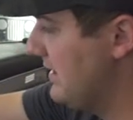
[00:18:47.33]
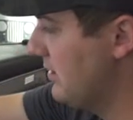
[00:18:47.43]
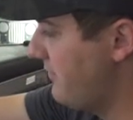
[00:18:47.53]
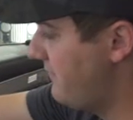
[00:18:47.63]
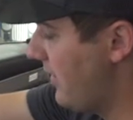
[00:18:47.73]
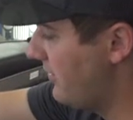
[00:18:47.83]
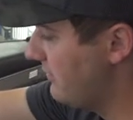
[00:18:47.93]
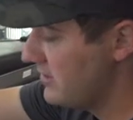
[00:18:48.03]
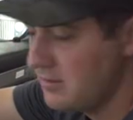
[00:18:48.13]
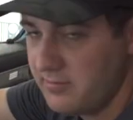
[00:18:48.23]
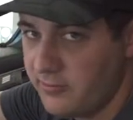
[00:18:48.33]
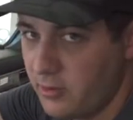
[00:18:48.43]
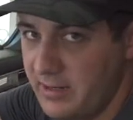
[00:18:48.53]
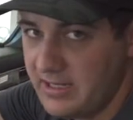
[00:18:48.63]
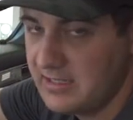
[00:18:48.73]
here, I found everything
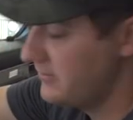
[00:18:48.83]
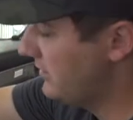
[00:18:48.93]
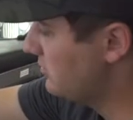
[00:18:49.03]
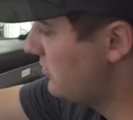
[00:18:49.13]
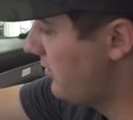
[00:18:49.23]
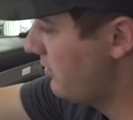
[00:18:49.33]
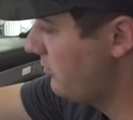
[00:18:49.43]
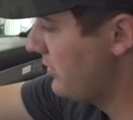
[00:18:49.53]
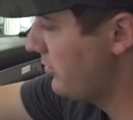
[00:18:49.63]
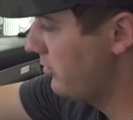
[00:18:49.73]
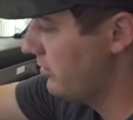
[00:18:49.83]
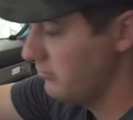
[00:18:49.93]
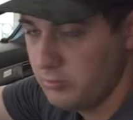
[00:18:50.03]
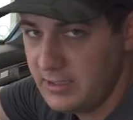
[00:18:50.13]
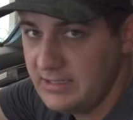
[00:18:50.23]
before making the video. So I already went through and
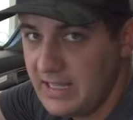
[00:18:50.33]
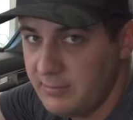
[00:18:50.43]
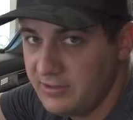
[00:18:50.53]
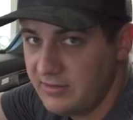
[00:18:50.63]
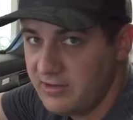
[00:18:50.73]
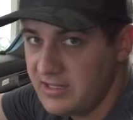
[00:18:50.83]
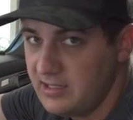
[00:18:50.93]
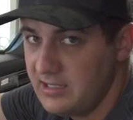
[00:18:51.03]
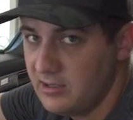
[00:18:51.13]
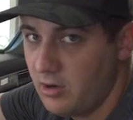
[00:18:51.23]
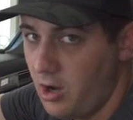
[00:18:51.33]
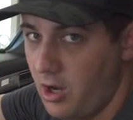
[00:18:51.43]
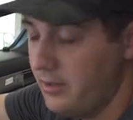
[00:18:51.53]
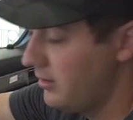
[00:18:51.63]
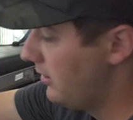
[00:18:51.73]
relabeled everything here
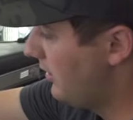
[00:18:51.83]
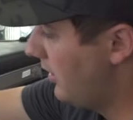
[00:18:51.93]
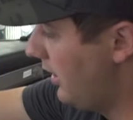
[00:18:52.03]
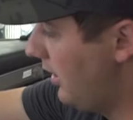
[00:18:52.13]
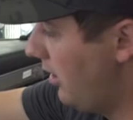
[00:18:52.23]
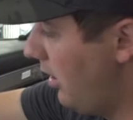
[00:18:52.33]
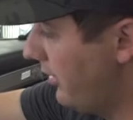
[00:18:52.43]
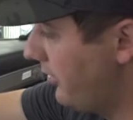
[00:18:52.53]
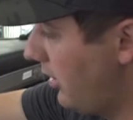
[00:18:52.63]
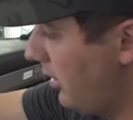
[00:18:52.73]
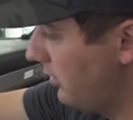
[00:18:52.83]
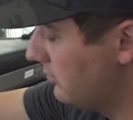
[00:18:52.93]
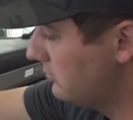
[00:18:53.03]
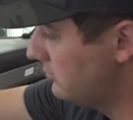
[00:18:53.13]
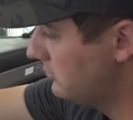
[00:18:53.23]
on uh, on our
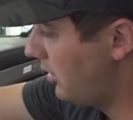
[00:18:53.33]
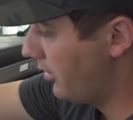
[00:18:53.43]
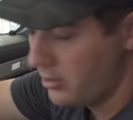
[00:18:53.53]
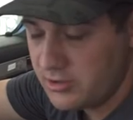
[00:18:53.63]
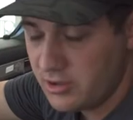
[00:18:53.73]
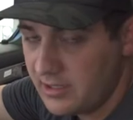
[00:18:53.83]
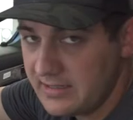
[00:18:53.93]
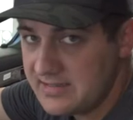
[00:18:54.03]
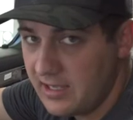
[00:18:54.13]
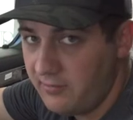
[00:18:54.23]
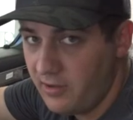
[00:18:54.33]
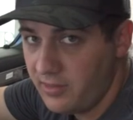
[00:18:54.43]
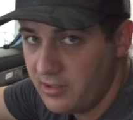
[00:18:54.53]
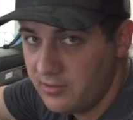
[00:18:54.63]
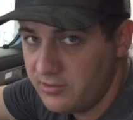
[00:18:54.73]
on our truck itself, on
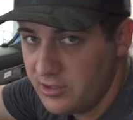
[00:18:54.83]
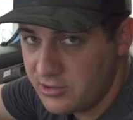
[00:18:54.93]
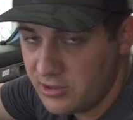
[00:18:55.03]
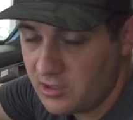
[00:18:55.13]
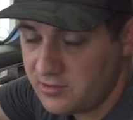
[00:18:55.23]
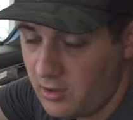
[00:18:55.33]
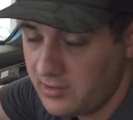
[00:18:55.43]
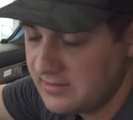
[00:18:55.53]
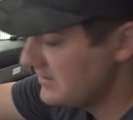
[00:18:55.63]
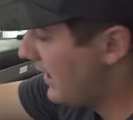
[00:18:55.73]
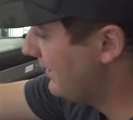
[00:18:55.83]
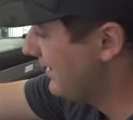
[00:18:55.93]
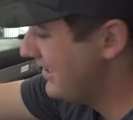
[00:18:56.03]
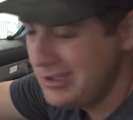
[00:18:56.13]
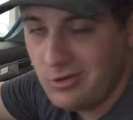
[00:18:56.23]
the, the truck's harness side.
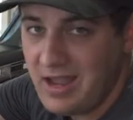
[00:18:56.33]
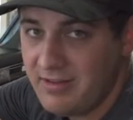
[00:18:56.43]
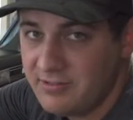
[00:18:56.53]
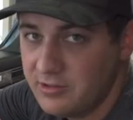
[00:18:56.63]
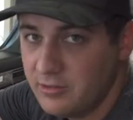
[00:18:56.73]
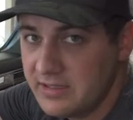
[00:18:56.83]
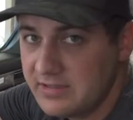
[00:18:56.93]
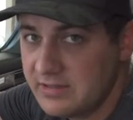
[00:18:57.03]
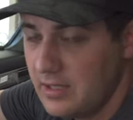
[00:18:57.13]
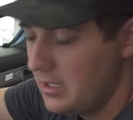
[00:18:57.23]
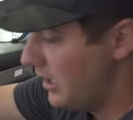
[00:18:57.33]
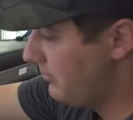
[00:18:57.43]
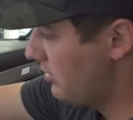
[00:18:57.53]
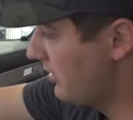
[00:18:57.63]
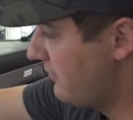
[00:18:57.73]
You don't have to do this.
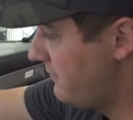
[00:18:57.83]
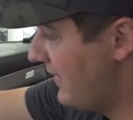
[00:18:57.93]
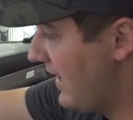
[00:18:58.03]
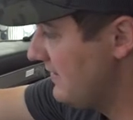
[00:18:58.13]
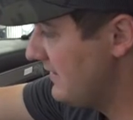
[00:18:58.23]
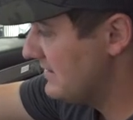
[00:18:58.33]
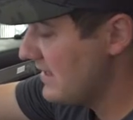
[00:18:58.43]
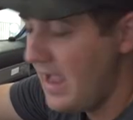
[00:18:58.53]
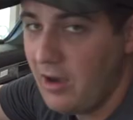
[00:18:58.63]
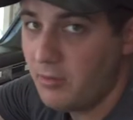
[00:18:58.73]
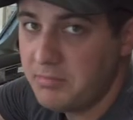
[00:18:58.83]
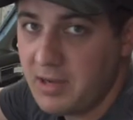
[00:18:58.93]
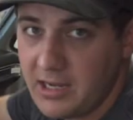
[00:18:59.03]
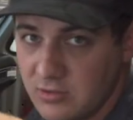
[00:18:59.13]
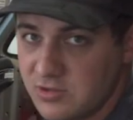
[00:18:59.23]
Um, you're gonna find these out
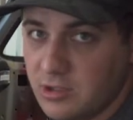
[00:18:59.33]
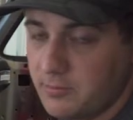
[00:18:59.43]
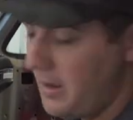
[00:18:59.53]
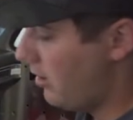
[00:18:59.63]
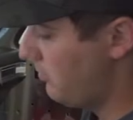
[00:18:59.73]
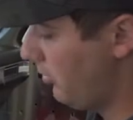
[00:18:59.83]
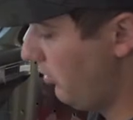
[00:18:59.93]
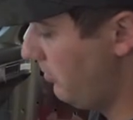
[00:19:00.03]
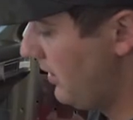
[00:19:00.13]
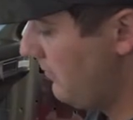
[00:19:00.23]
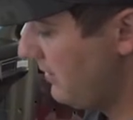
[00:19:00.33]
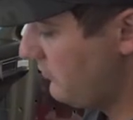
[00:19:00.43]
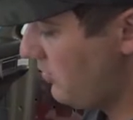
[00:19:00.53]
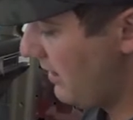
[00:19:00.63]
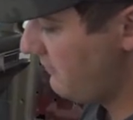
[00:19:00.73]
by using your power probe. But if
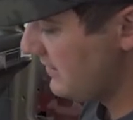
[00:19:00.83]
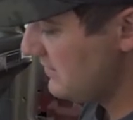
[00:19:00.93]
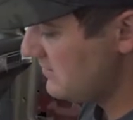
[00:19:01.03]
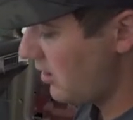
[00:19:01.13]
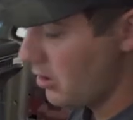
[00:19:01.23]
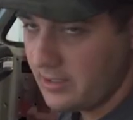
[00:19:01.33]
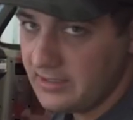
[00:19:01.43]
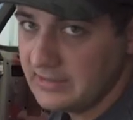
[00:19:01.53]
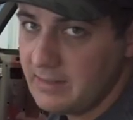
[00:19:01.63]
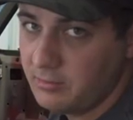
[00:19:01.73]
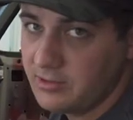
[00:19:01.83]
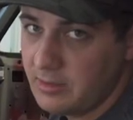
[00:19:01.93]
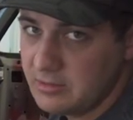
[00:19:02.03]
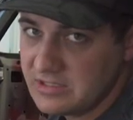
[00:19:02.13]
you have these already labeled, I would